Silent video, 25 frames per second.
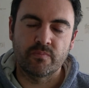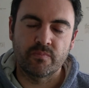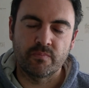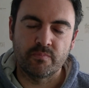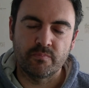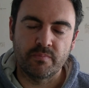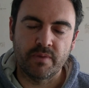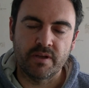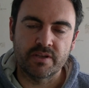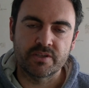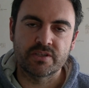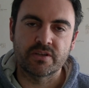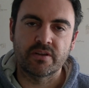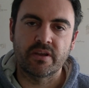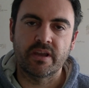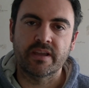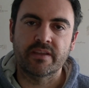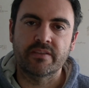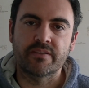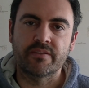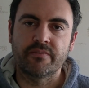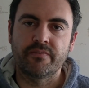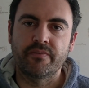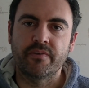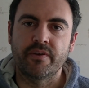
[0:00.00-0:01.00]
much
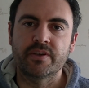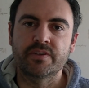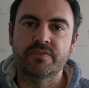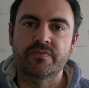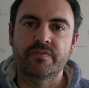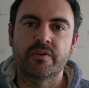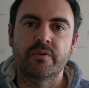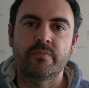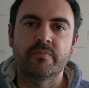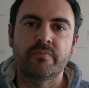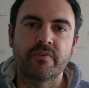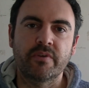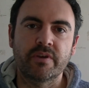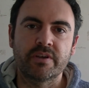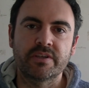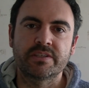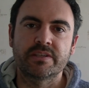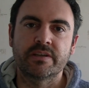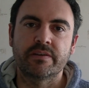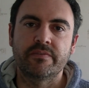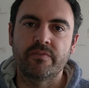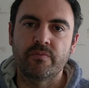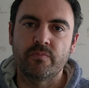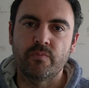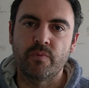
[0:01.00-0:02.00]
like the first film, very
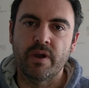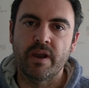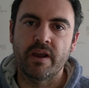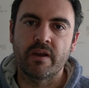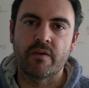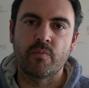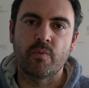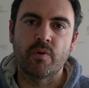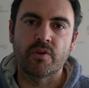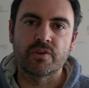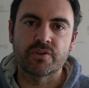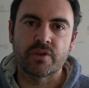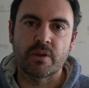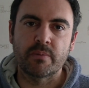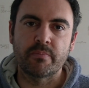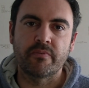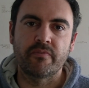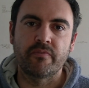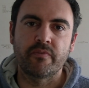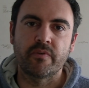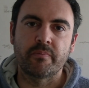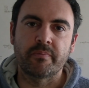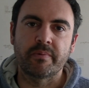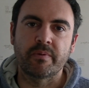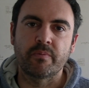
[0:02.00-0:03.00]
self-aware of what type of
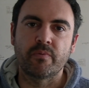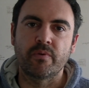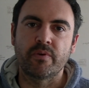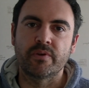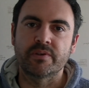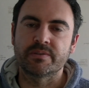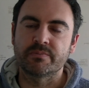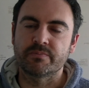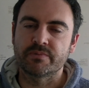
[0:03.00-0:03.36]
film it was.